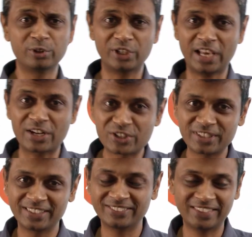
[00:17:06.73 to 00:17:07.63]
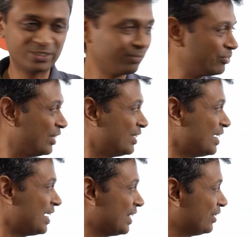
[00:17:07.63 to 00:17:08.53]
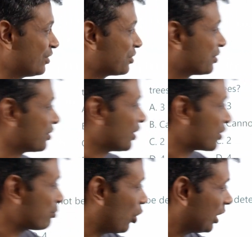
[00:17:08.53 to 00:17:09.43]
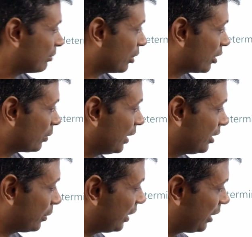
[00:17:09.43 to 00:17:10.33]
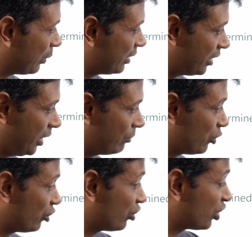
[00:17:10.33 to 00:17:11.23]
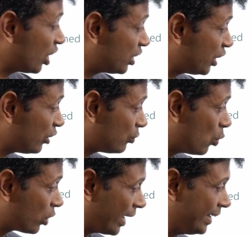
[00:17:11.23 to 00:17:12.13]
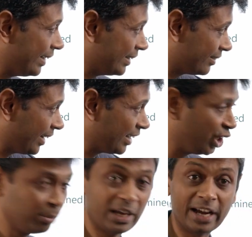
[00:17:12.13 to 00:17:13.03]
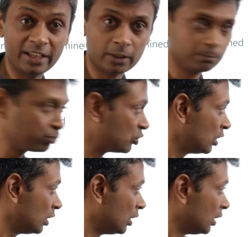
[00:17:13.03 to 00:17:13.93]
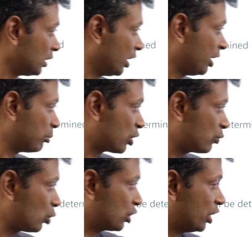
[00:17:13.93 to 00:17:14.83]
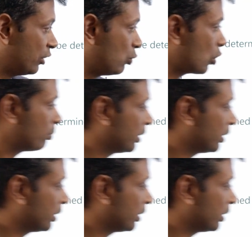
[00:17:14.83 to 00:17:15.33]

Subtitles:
There's a catch. And so this is a small number. 12, 21, 3. This is 30, 4, 18. It's likely to be higher. 30 plus 4, 34